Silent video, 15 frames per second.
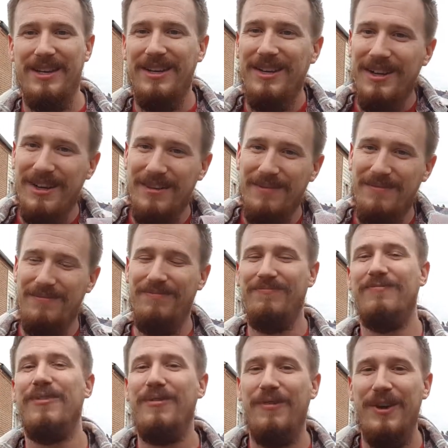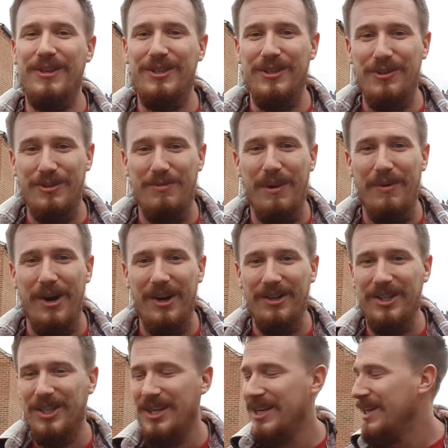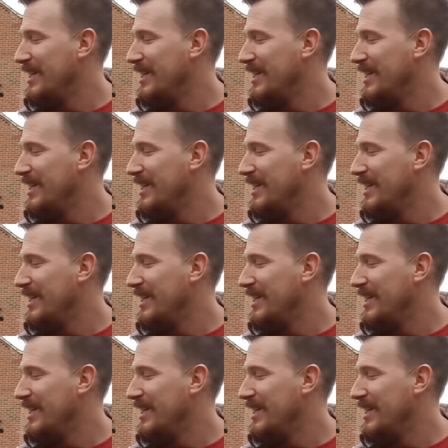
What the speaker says: and refer to just my watch.